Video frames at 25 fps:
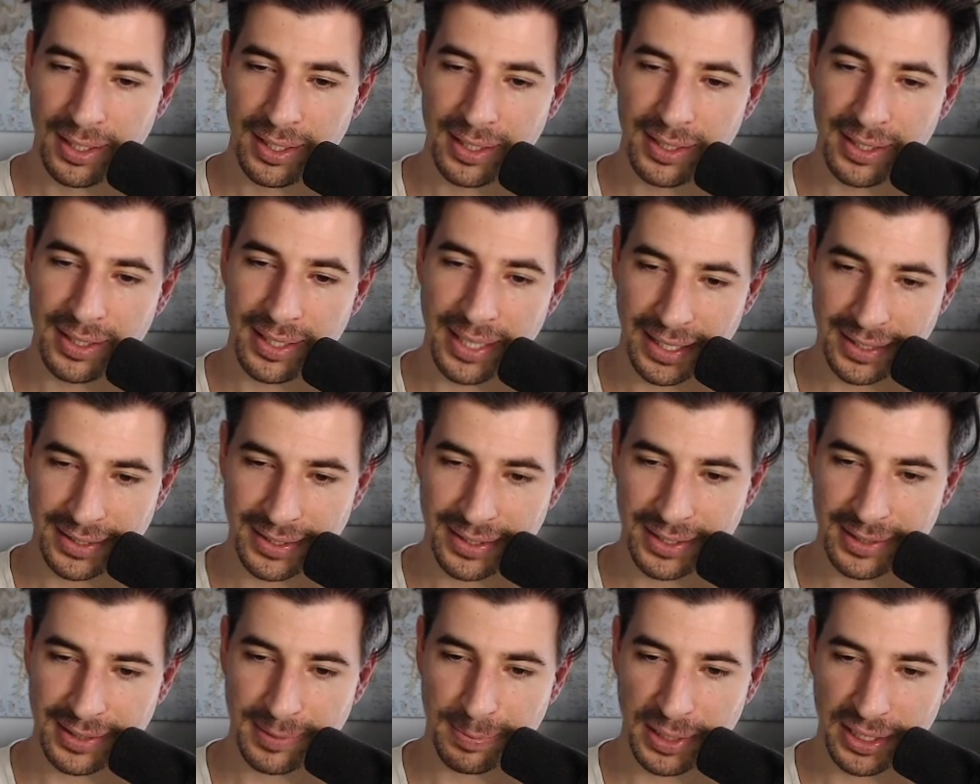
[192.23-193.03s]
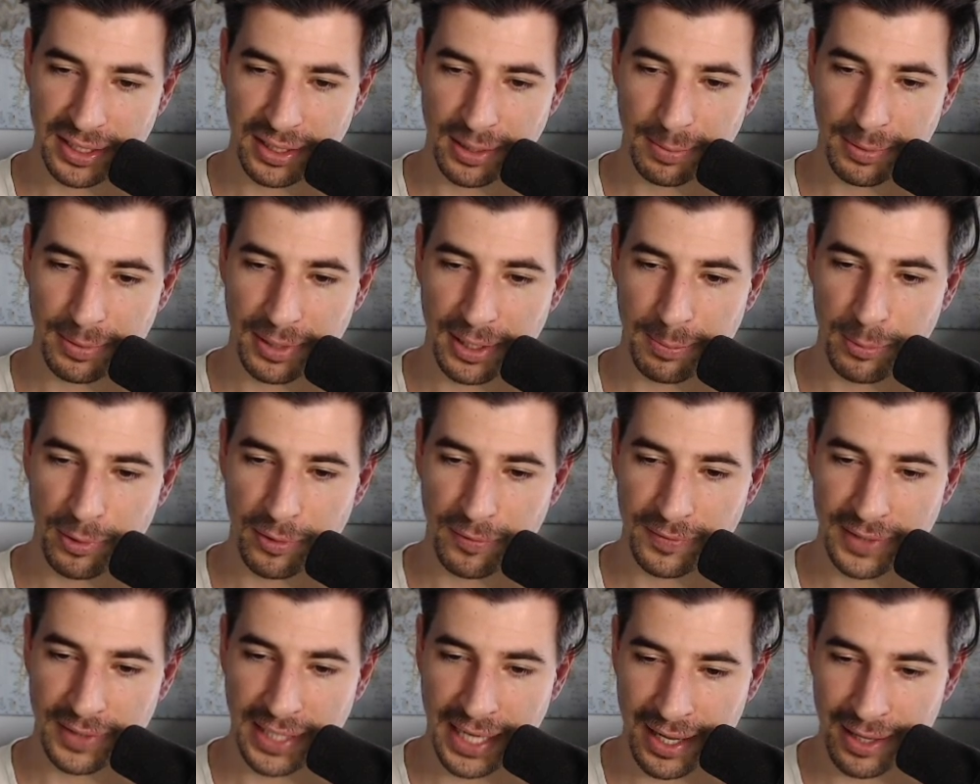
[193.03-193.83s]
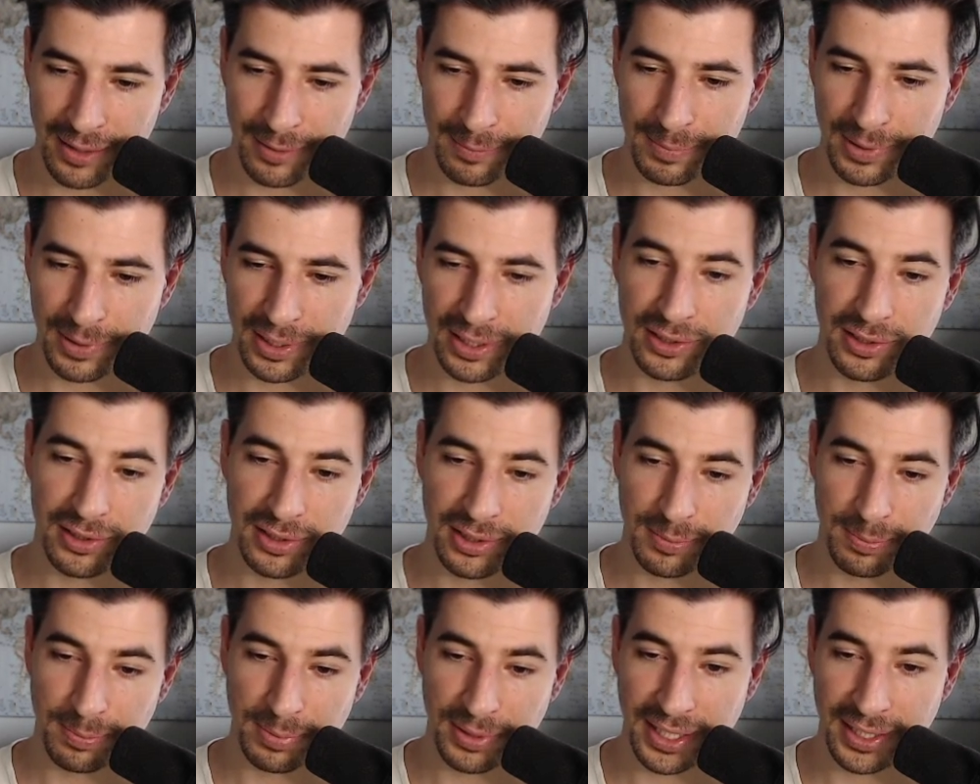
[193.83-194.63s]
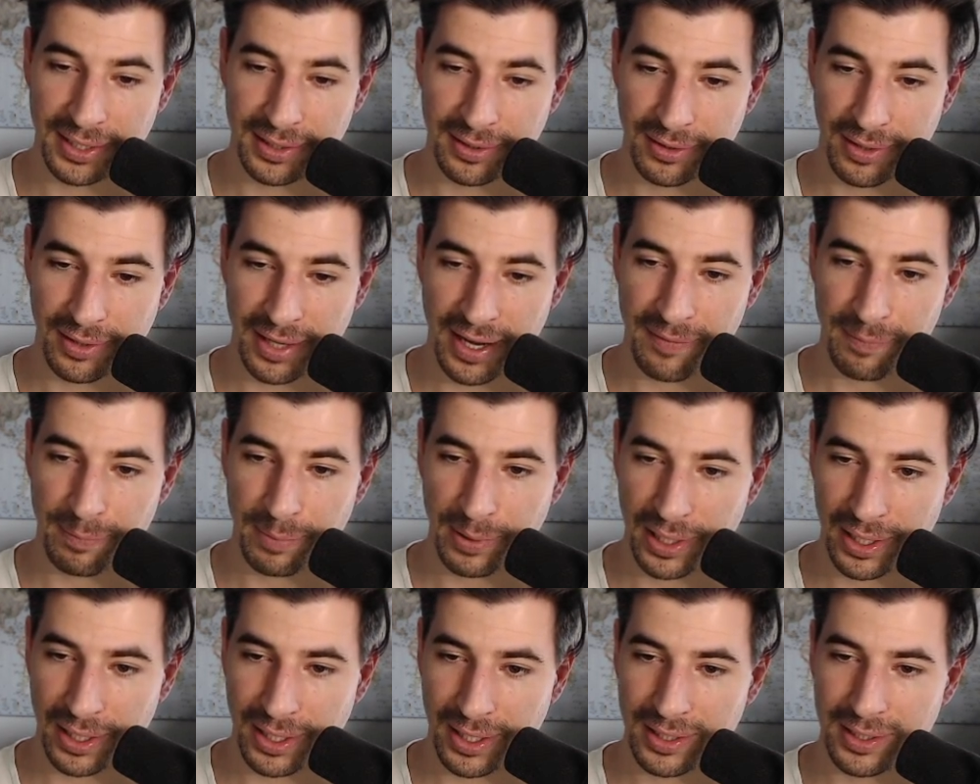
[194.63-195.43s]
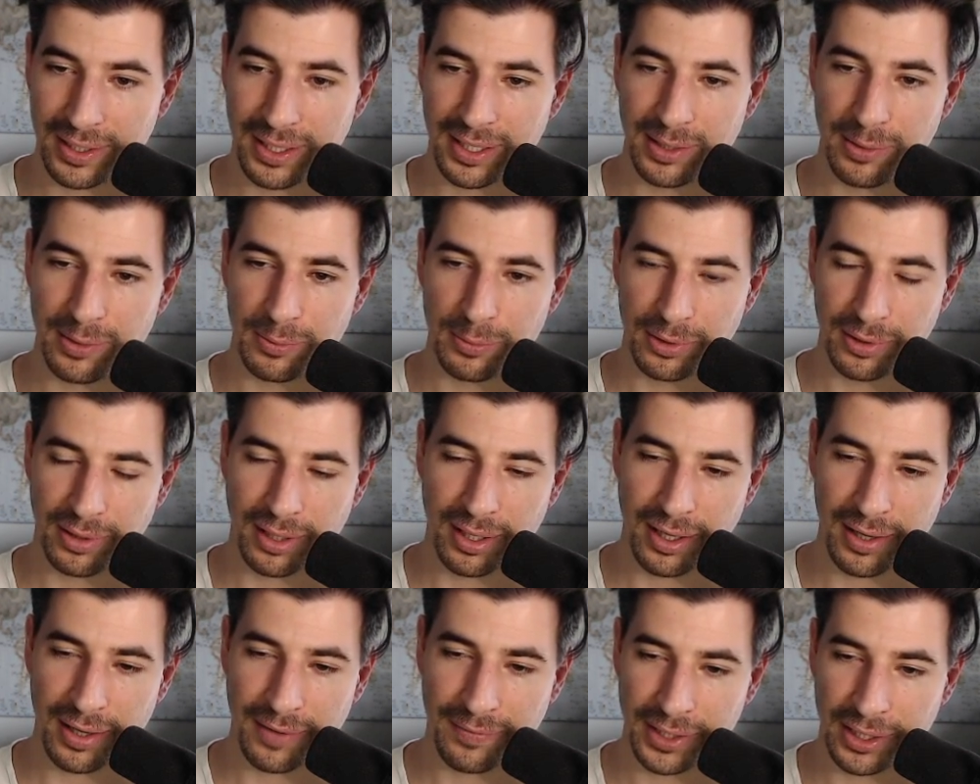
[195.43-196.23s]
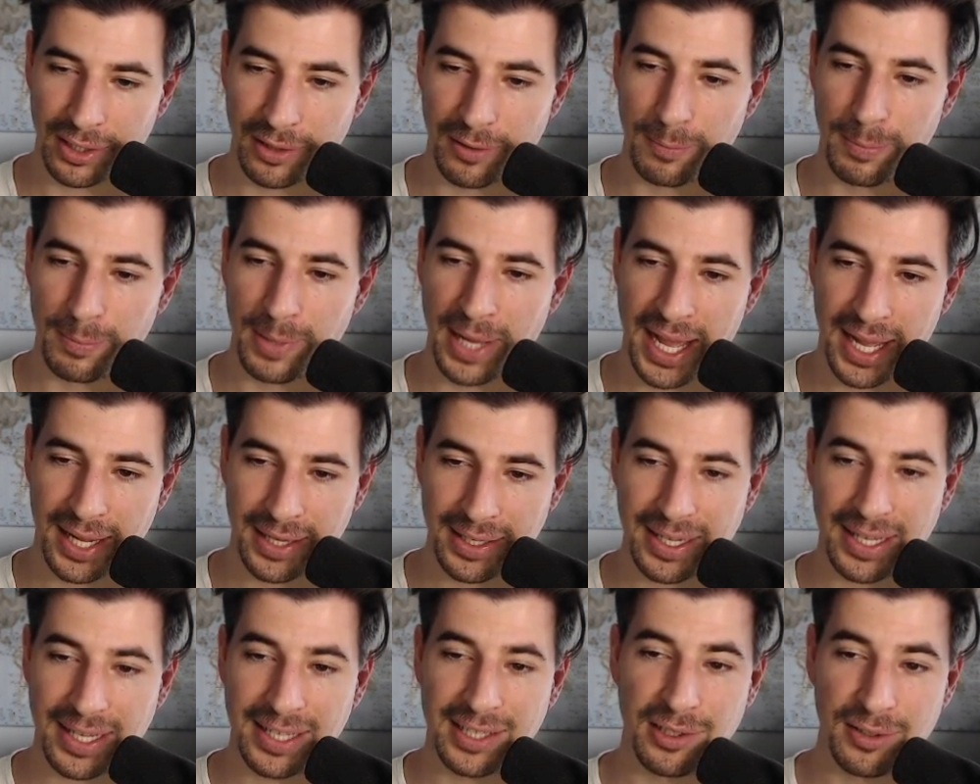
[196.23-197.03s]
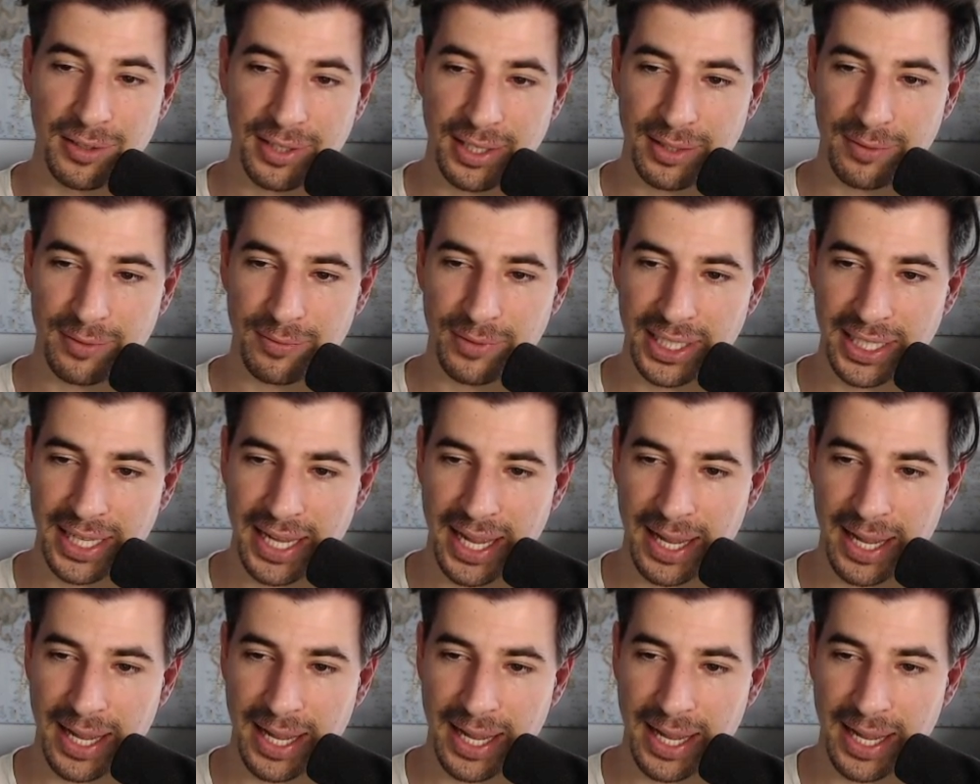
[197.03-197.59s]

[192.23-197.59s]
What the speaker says: Yes, this bishop can move down, but you should play your f-pawn, and it will often go back, and you can